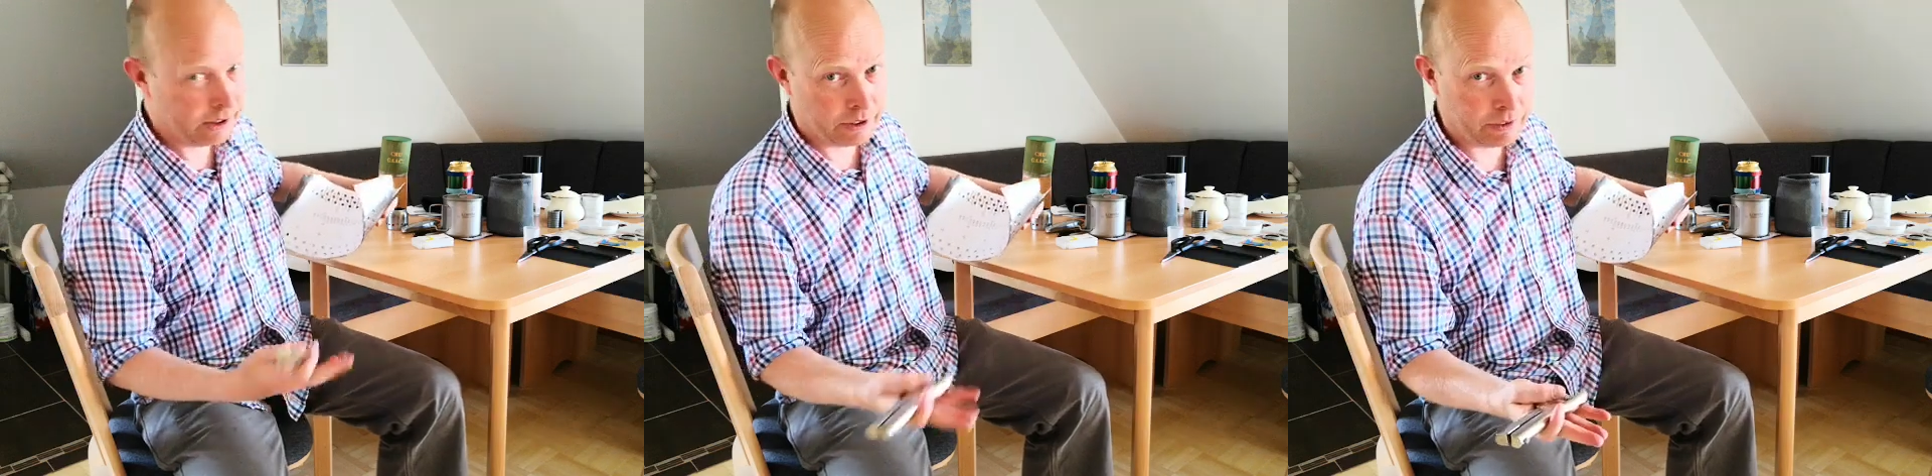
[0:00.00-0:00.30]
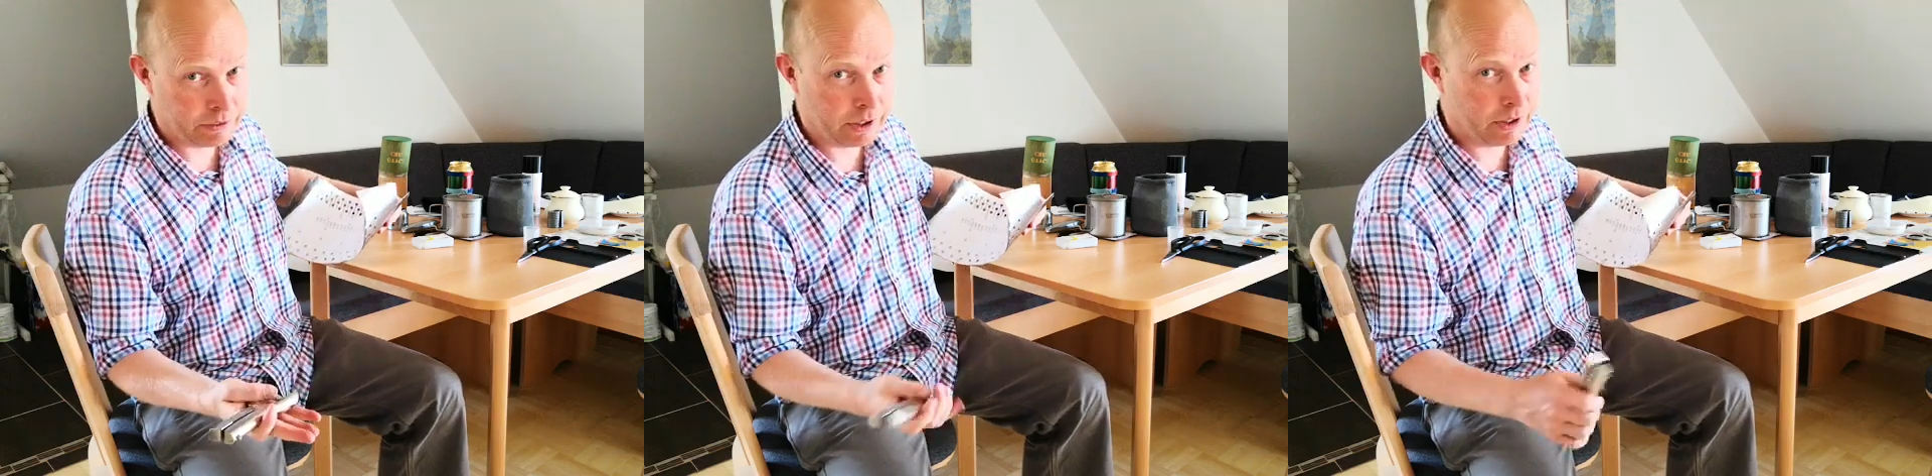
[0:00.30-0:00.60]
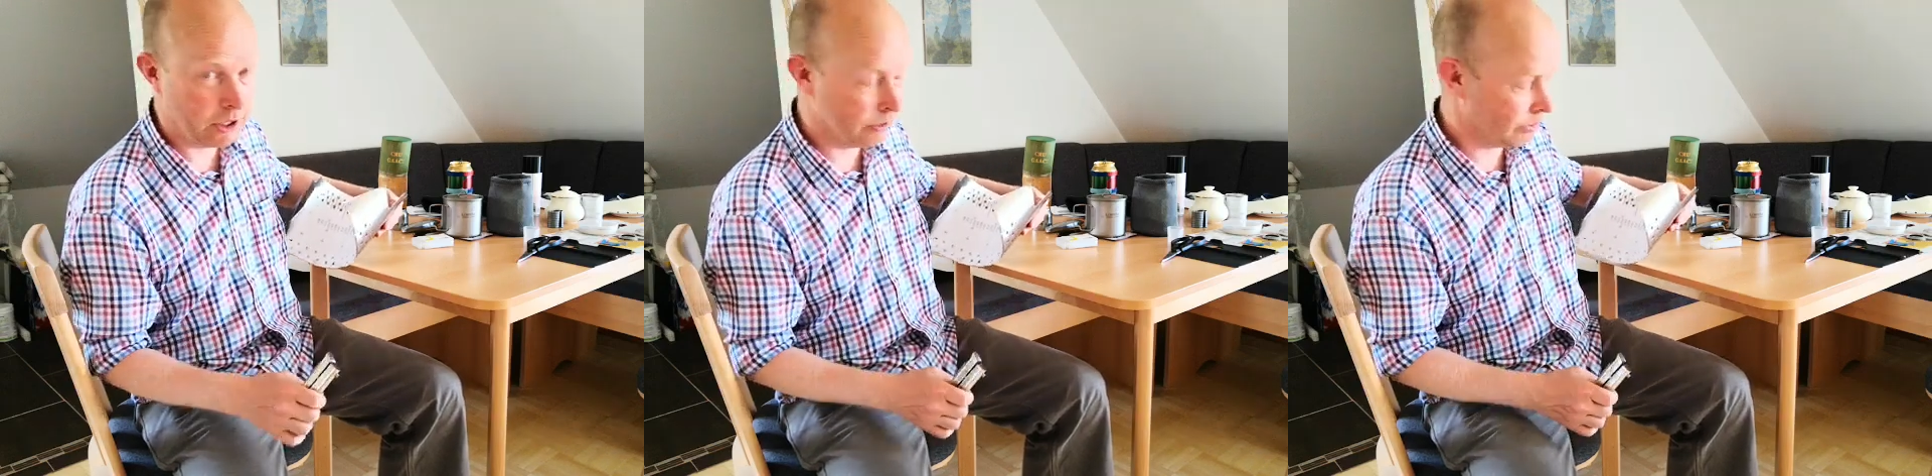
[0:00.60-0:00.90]
You have to
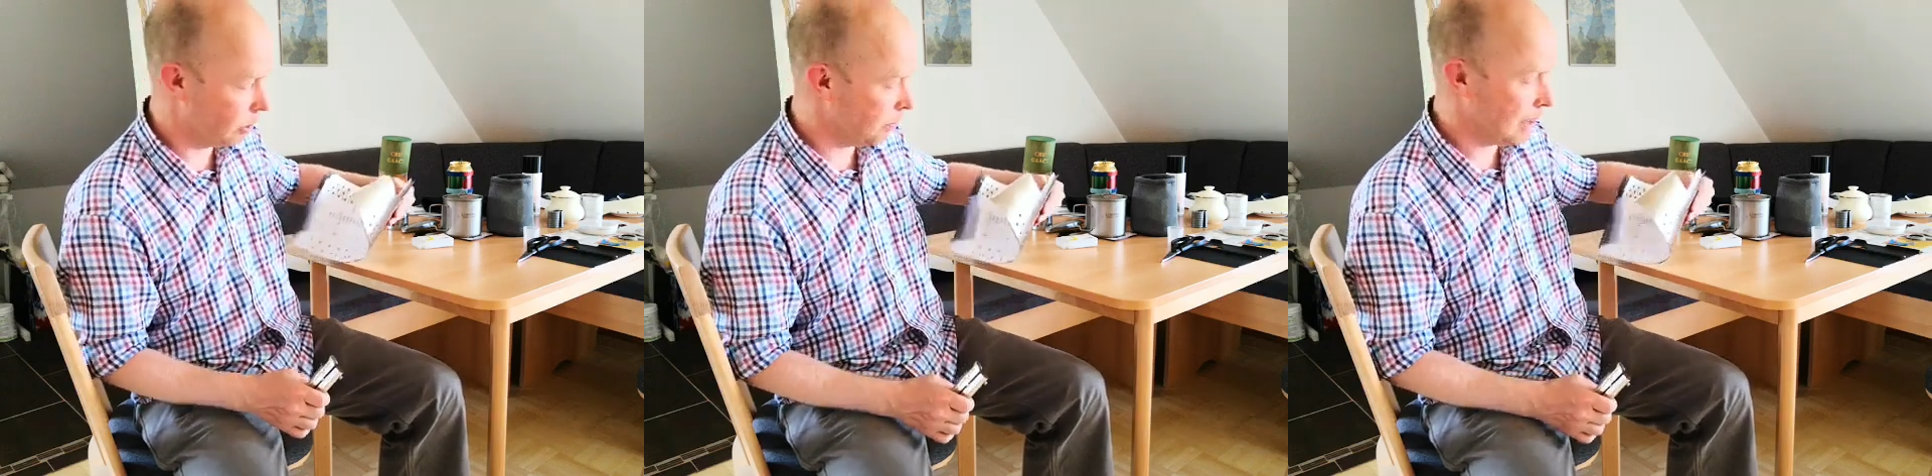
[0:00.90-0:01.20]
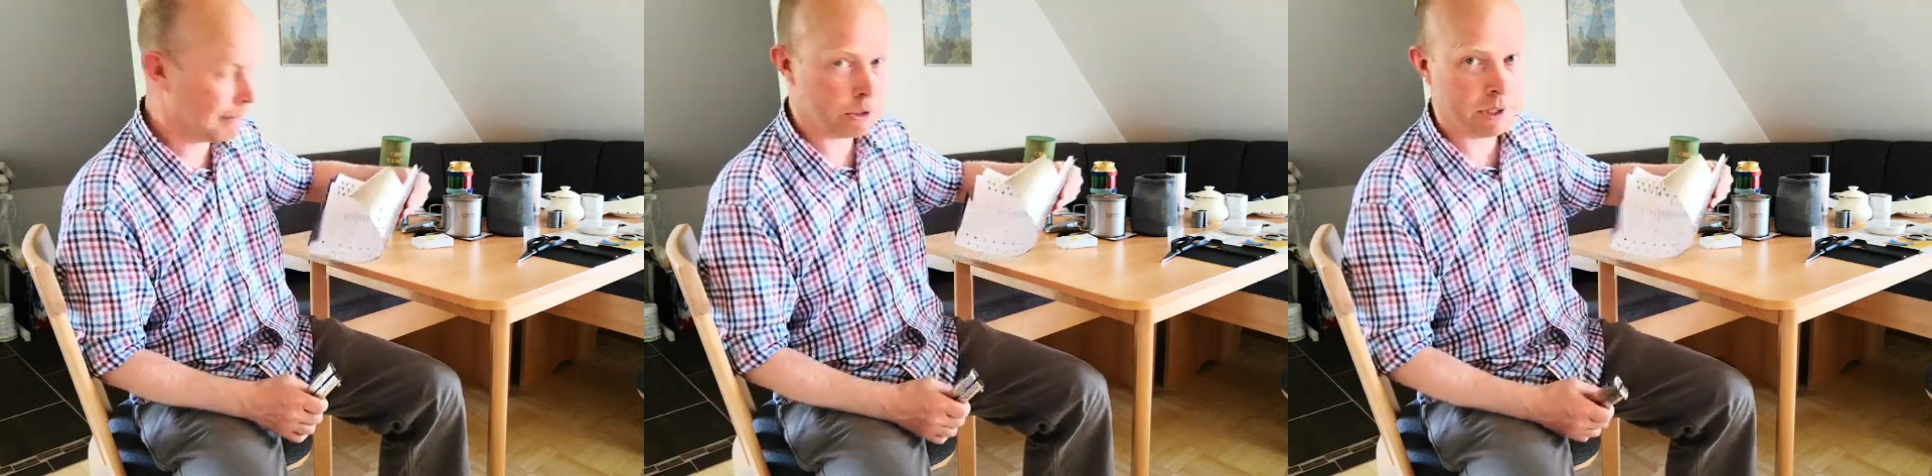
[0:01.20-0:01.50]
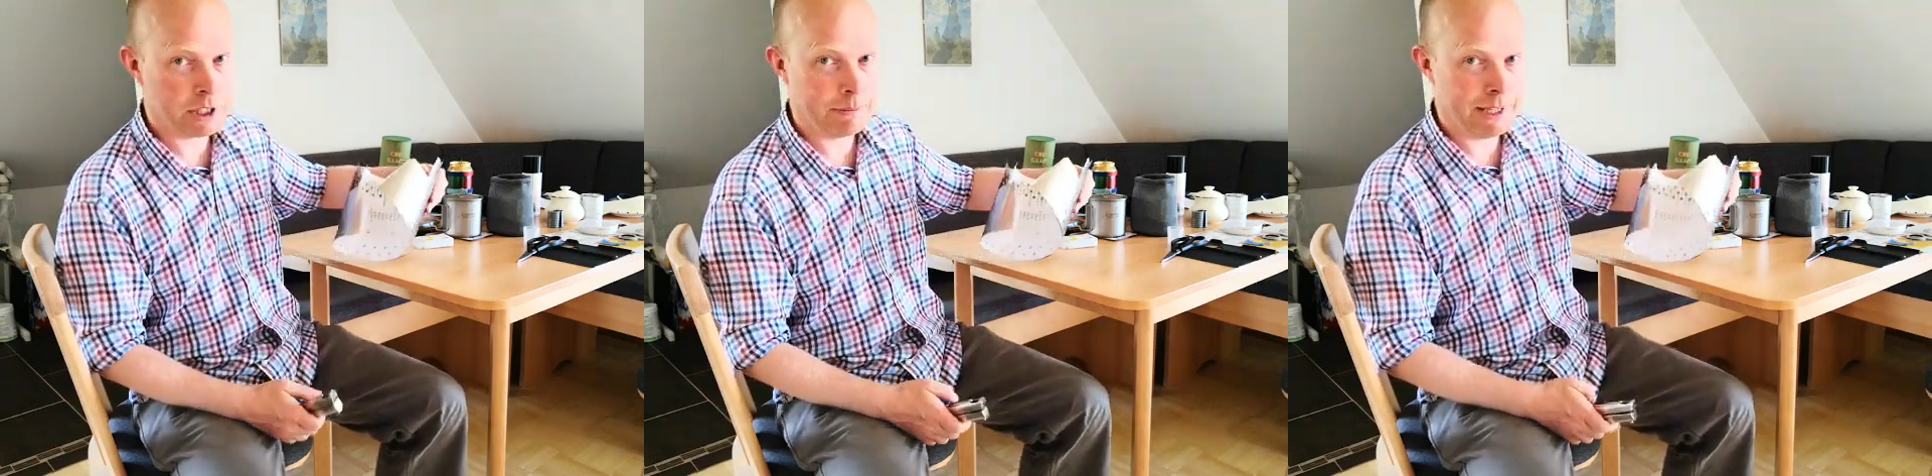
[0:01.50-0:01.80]
hoover up maybe
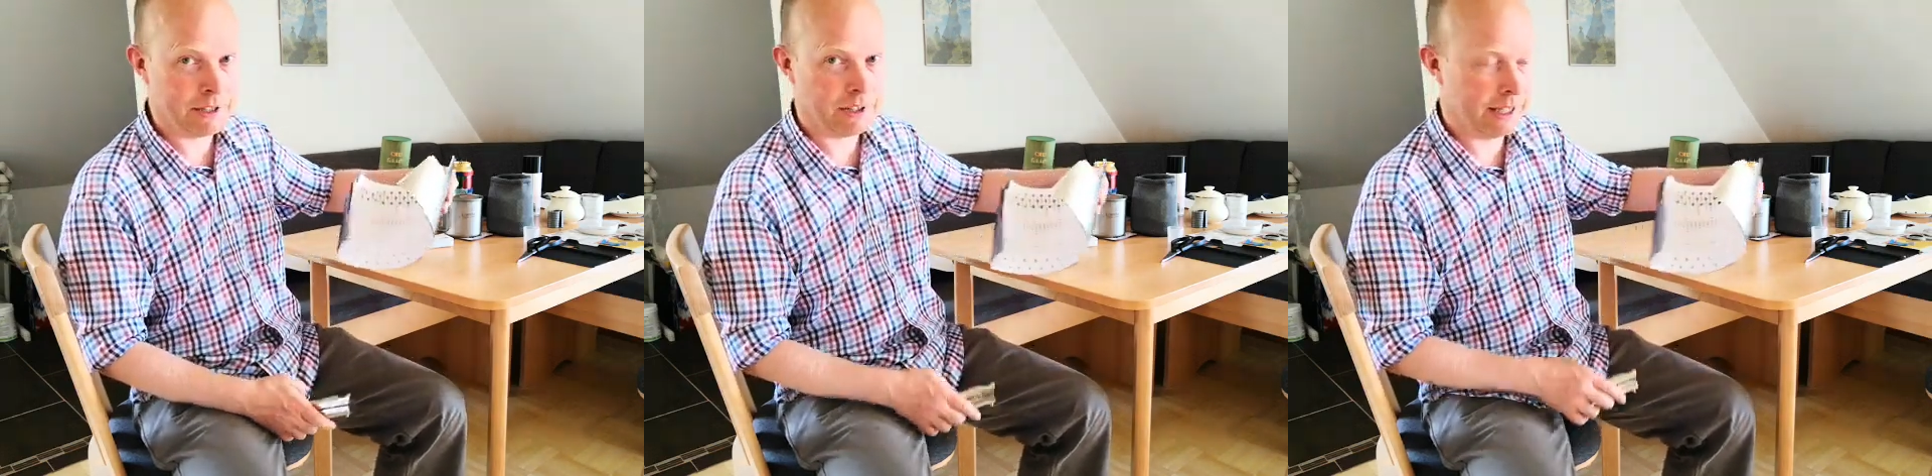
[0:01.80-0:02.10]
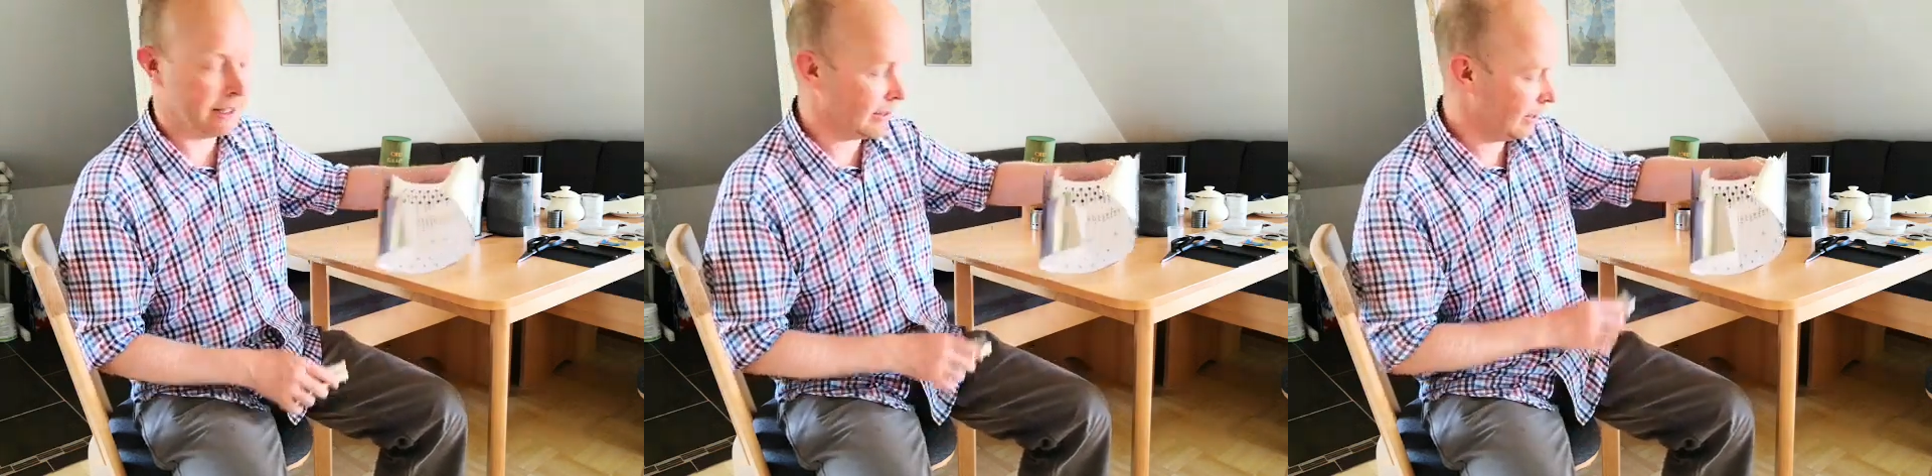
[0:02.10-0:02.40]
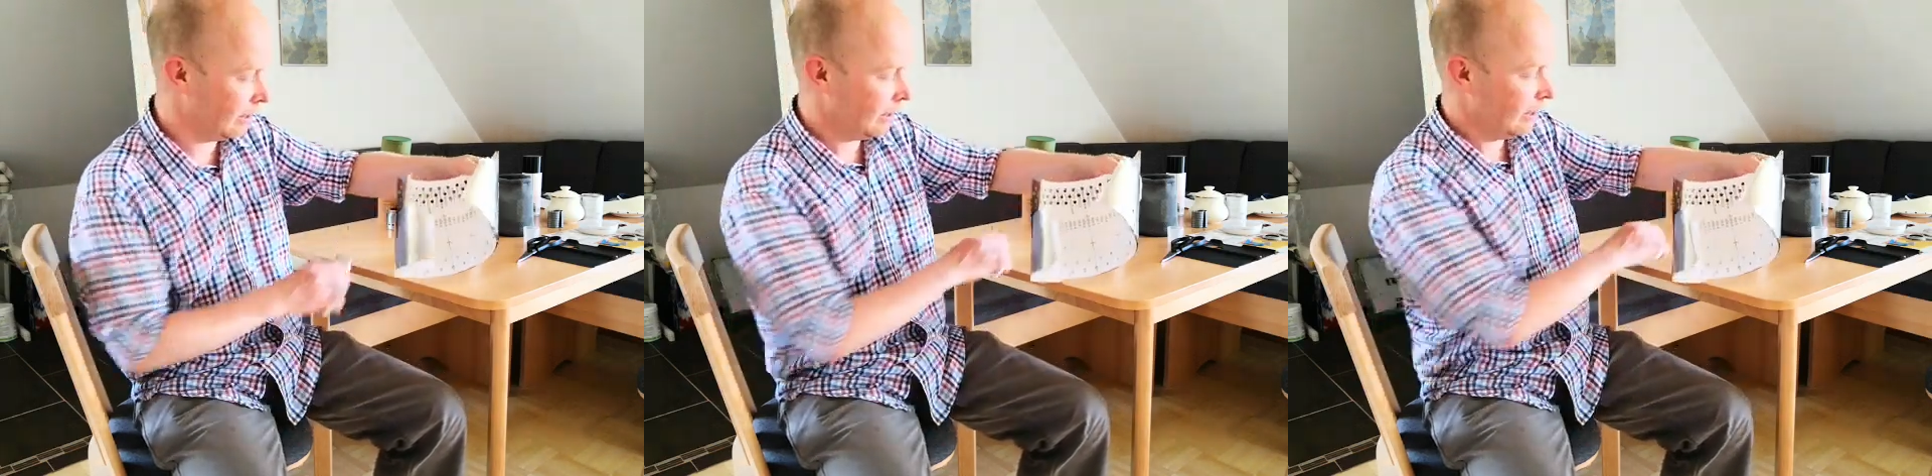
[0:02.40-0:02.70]
20 minutes later,